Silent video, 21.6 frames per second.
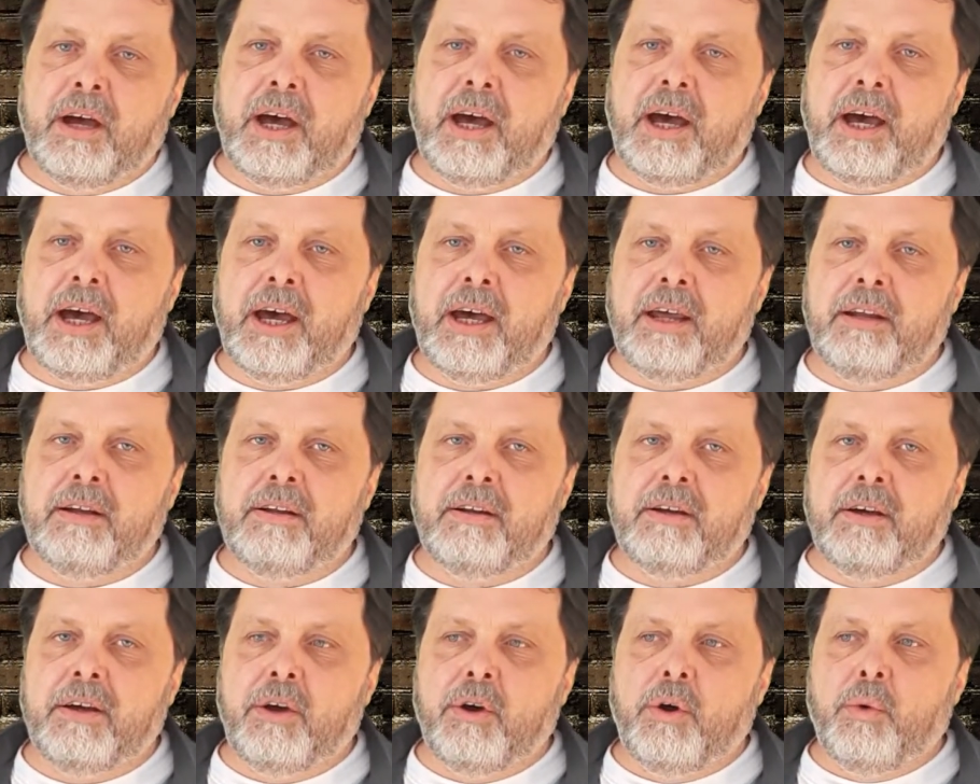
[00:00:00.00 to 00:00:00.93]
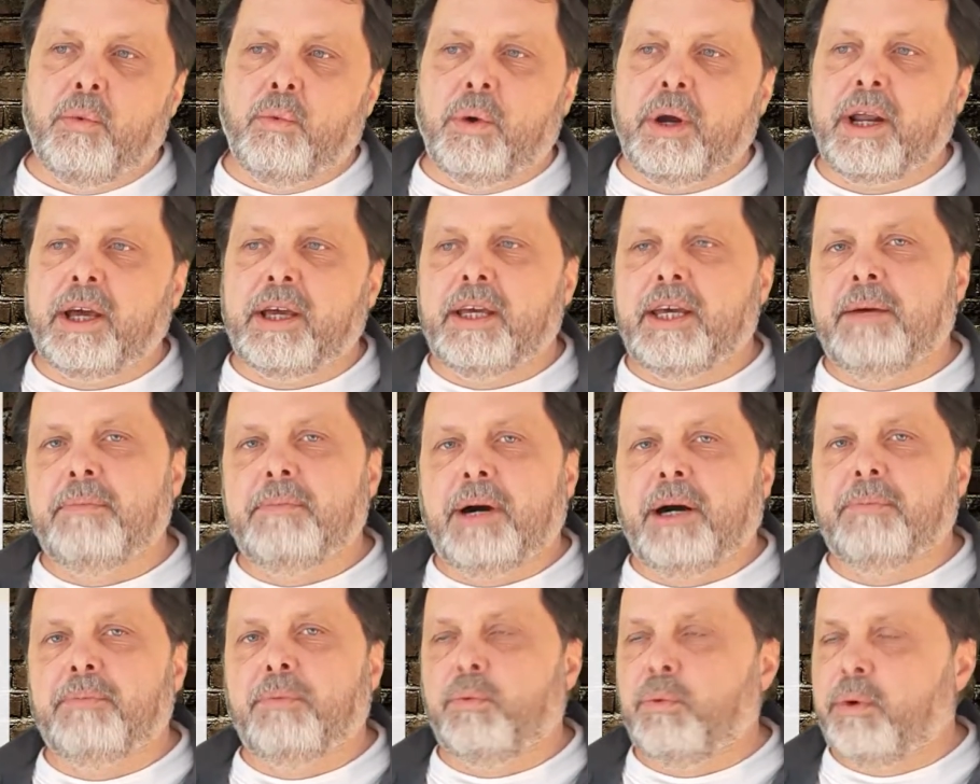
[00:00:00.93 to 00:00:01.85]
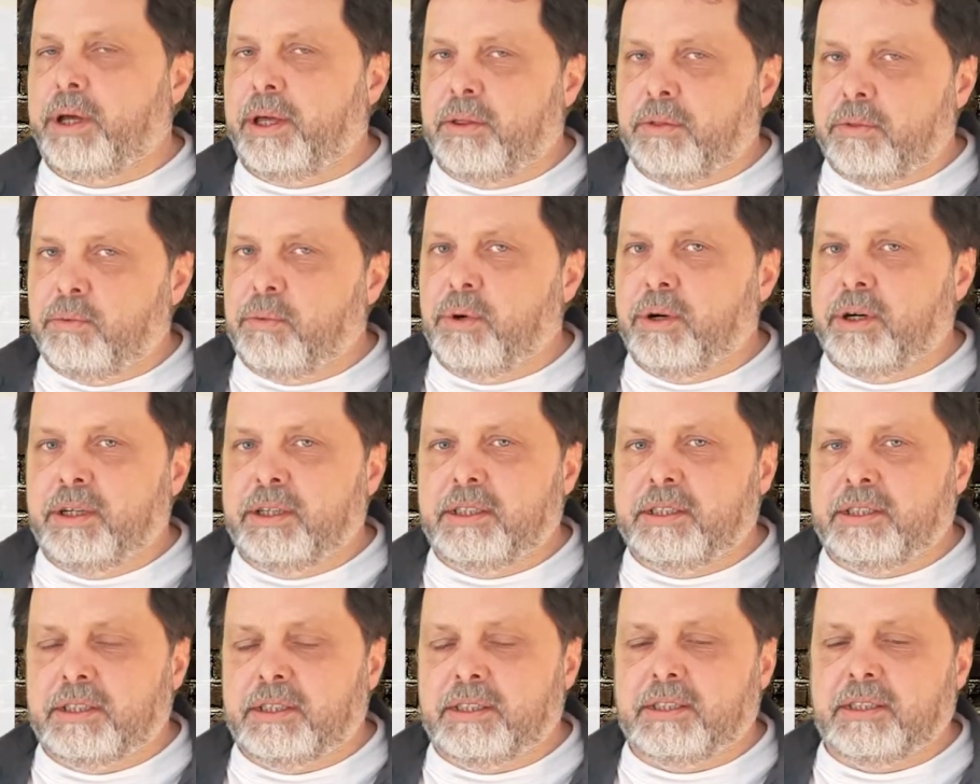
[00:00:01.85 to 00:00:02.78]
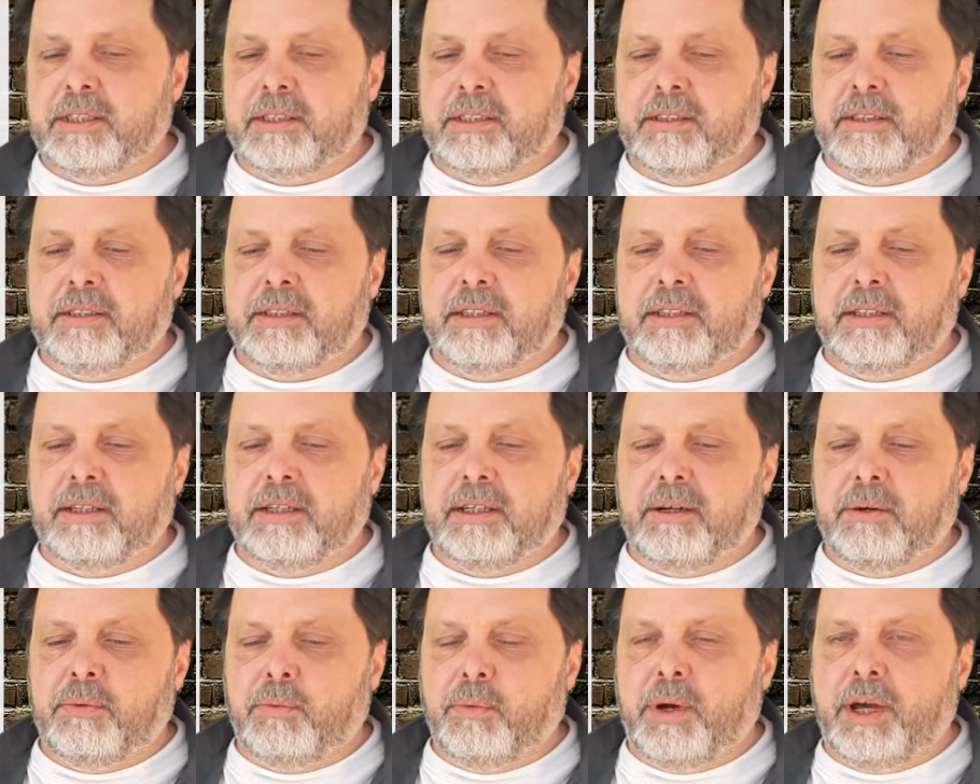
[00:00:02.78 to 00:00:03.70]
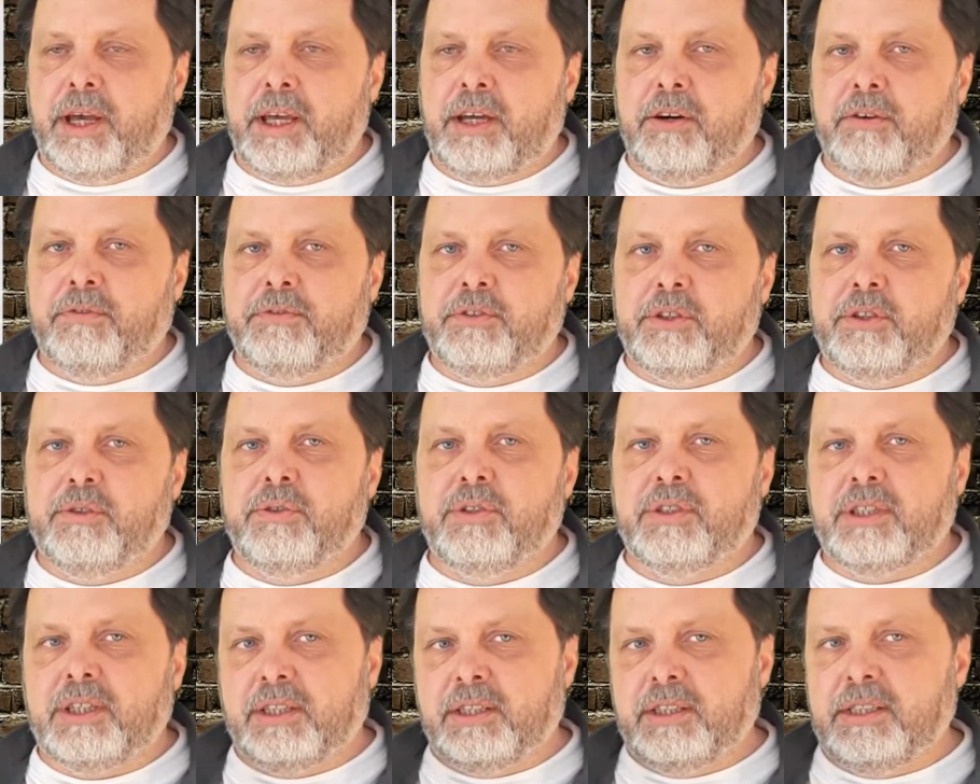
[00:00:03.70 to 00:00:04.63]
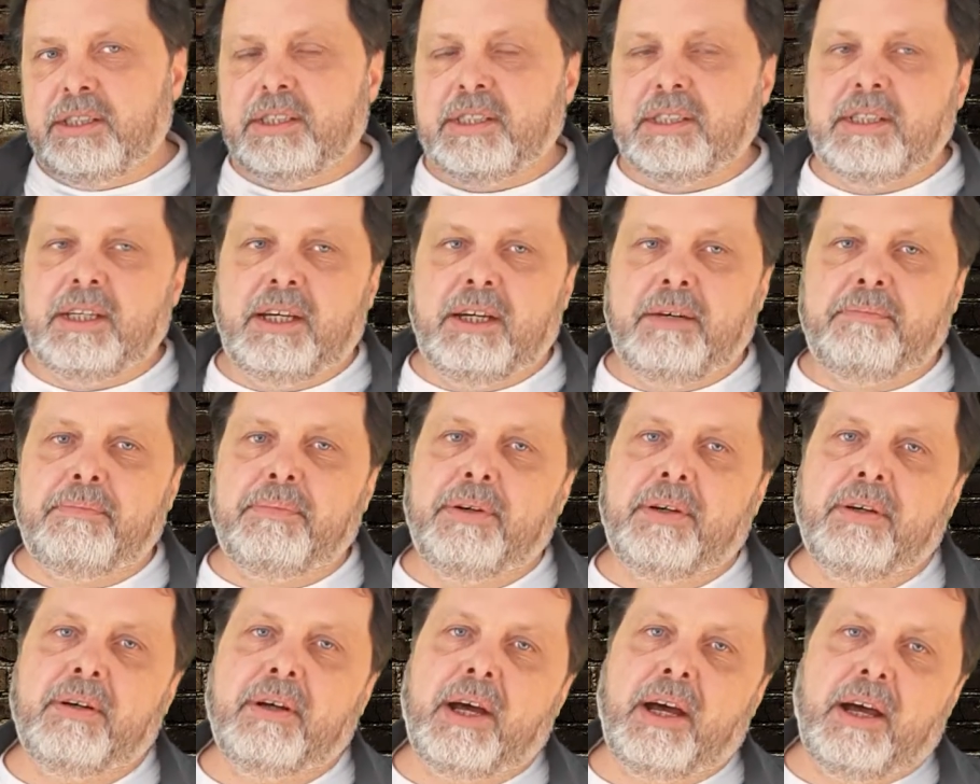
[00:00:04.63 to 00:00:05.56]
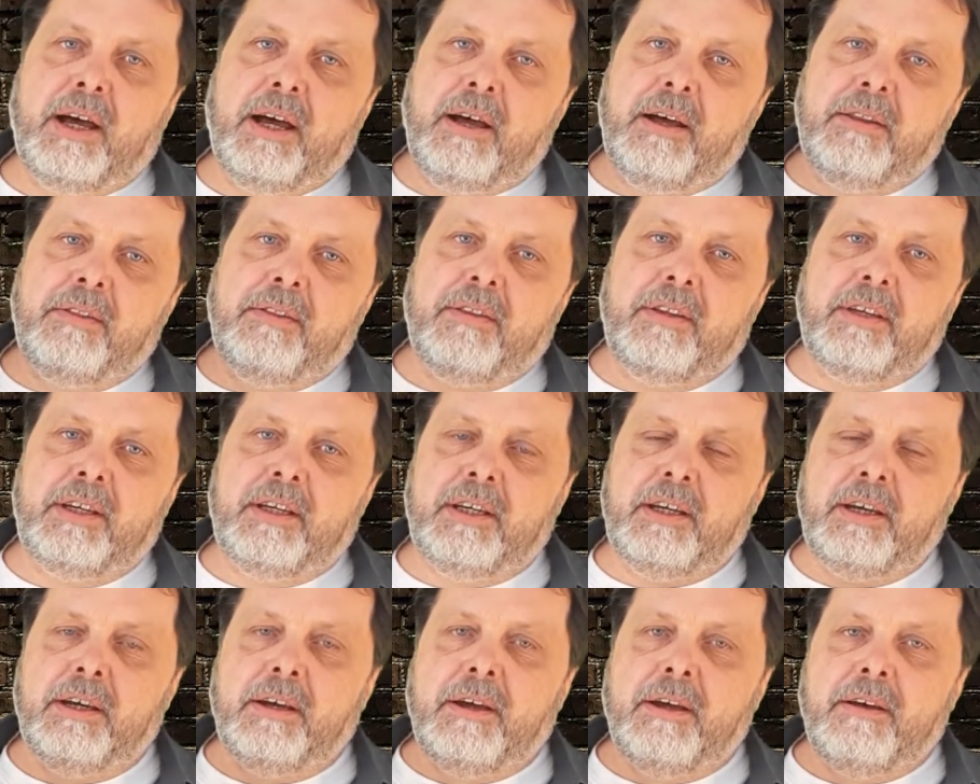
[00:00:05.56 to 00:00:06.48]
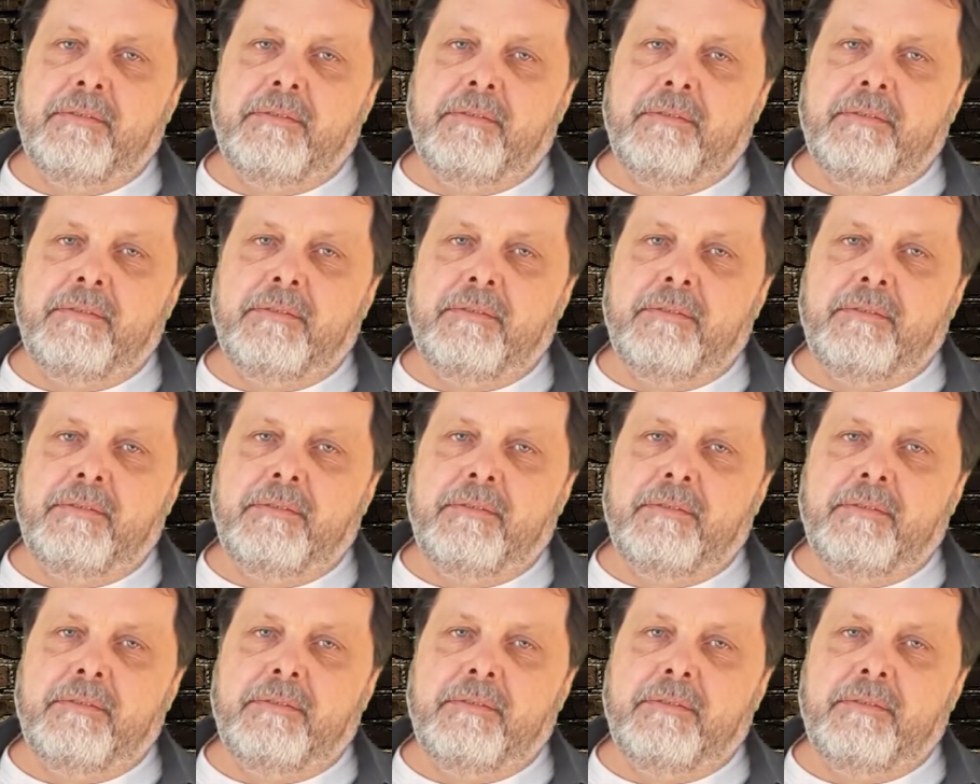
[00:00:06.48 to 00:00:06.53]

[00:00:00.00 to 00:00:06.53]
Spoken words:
And what I came up with was a way of using the zip and the